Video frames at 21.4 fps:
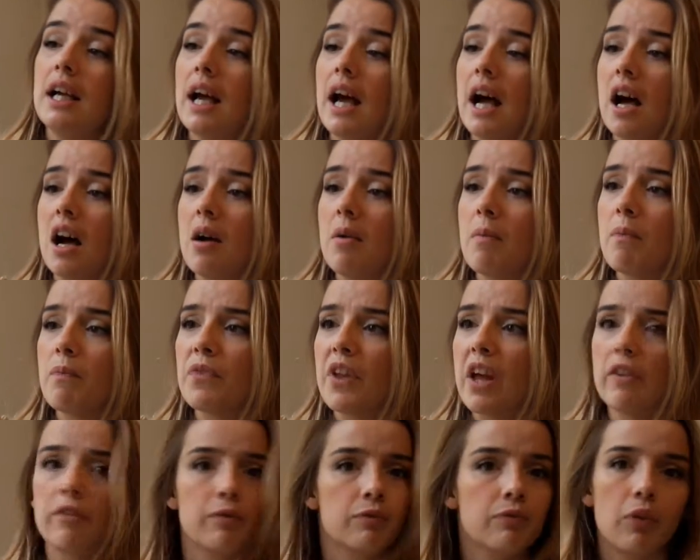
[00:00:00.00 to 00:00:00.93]

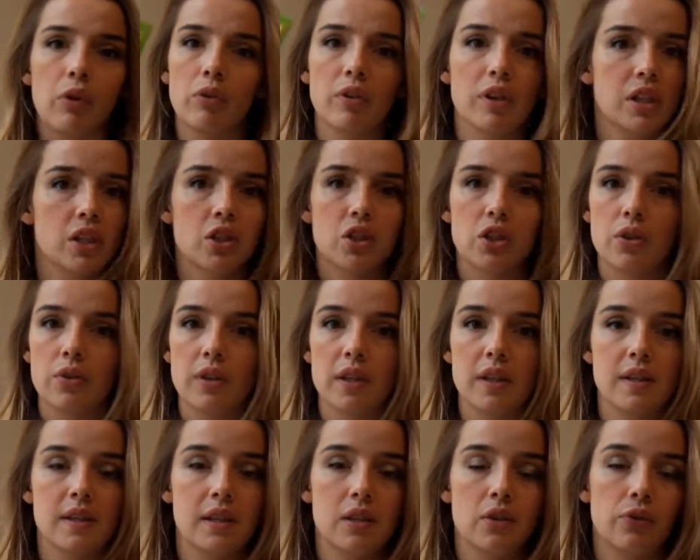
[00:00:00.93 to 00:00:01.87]
I've already showed
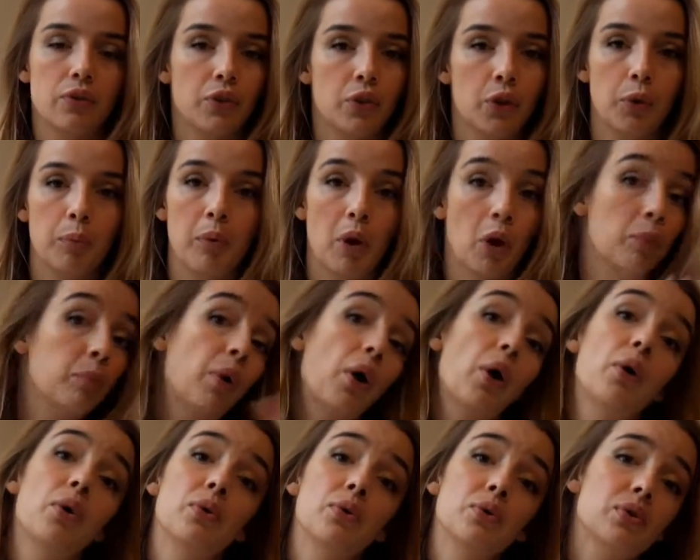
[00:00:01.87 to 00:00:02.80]
this in a few blog
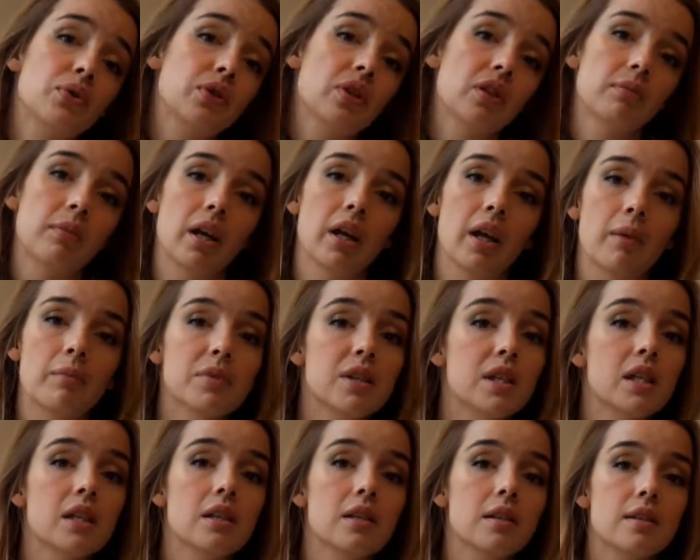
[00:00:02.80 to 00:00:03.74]
posts on my
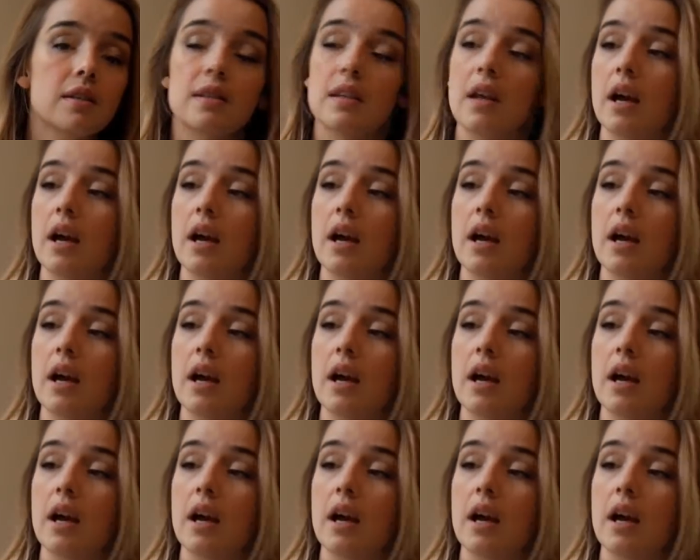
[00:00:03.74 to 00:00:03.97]
empties.